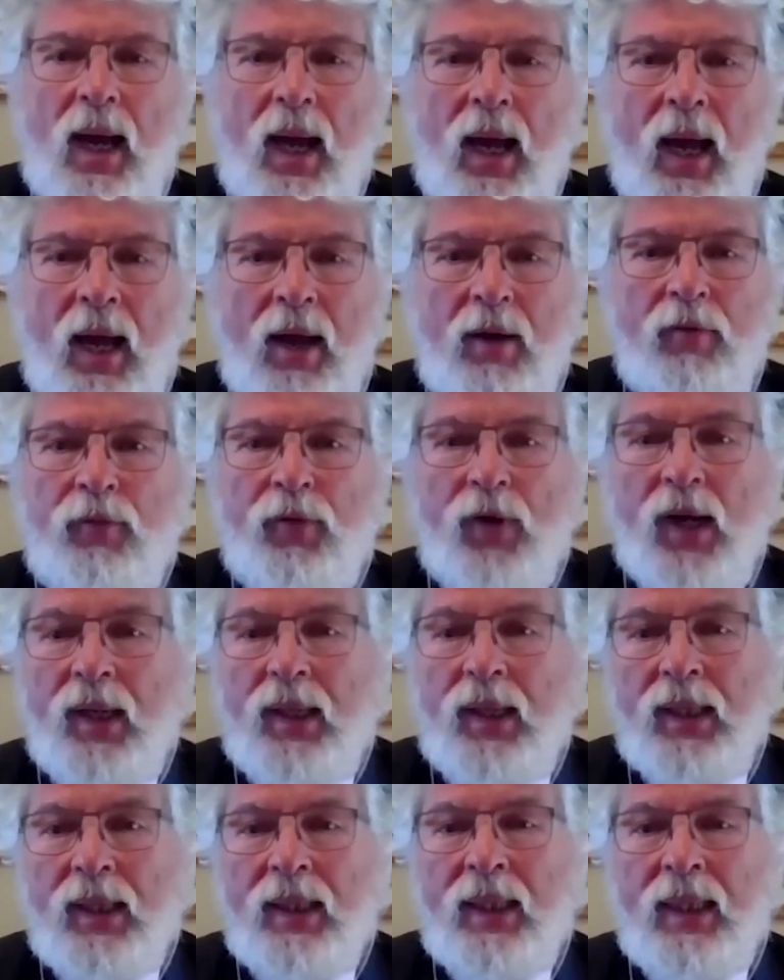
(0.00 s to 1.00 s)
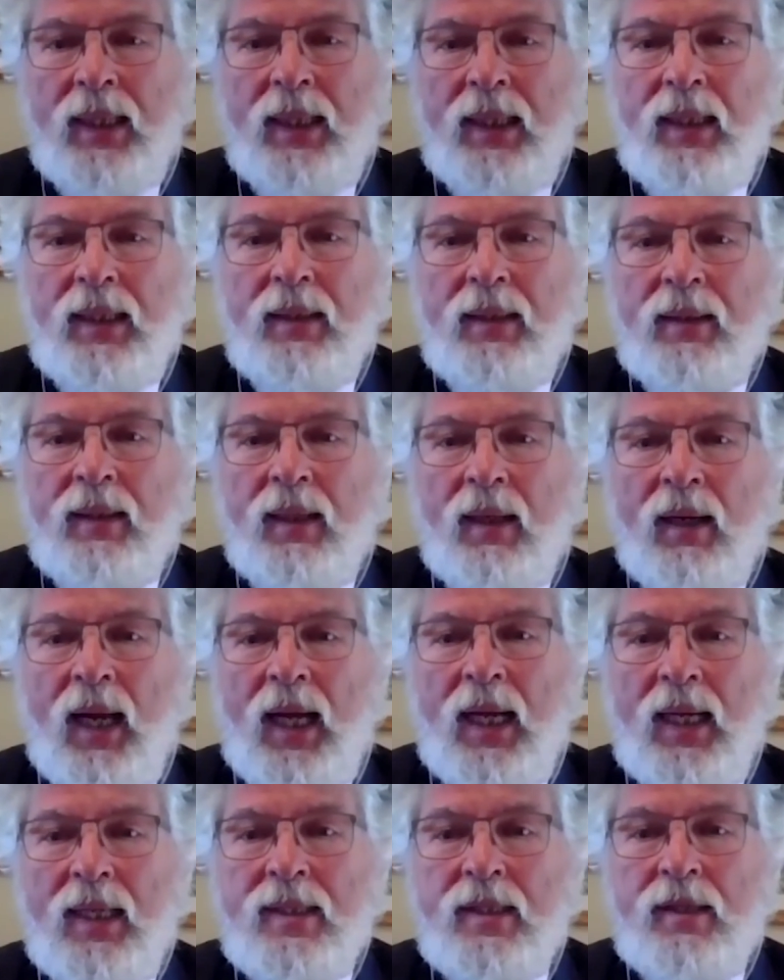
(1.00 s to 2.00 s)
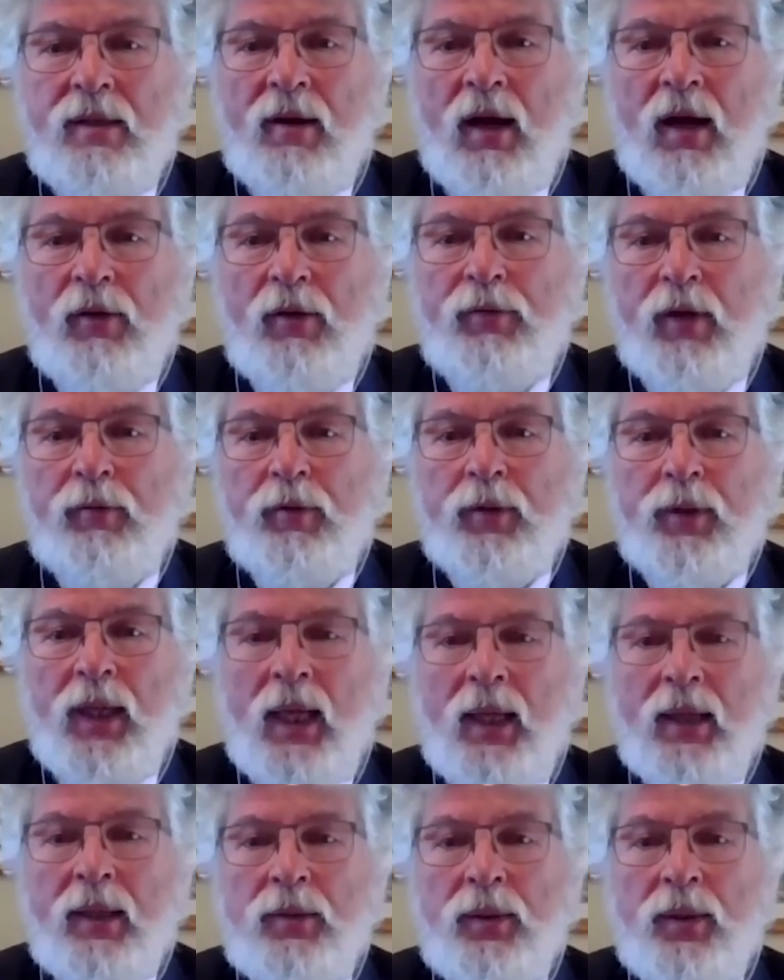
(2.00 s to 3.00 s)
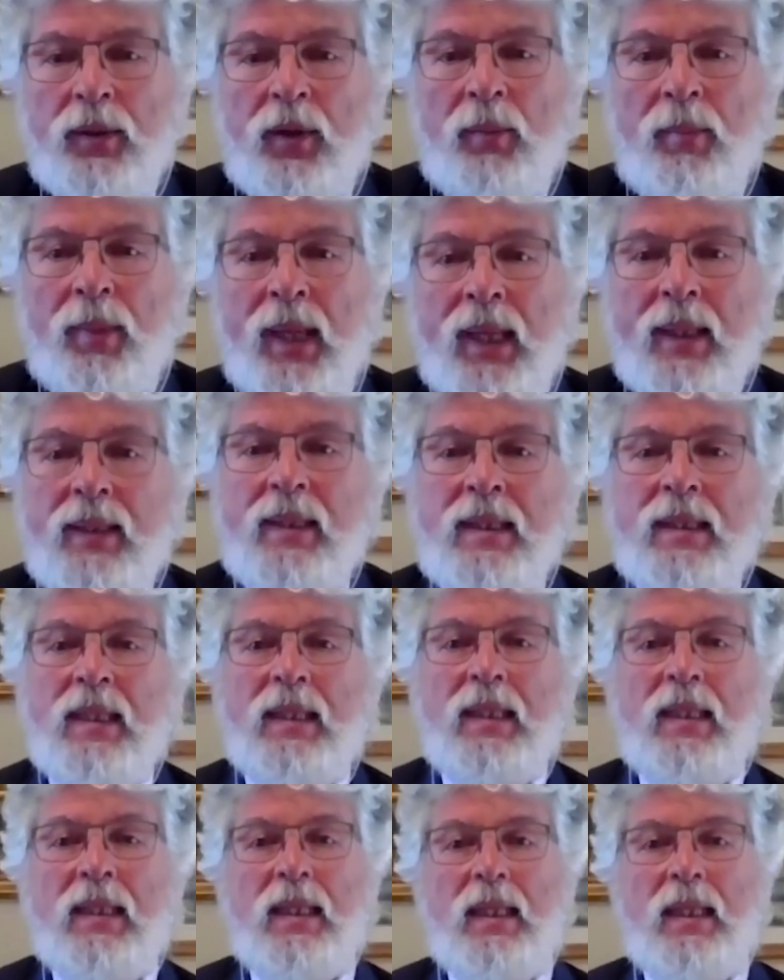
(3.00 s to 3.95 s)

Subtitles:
And finally, the last graph I would like to comment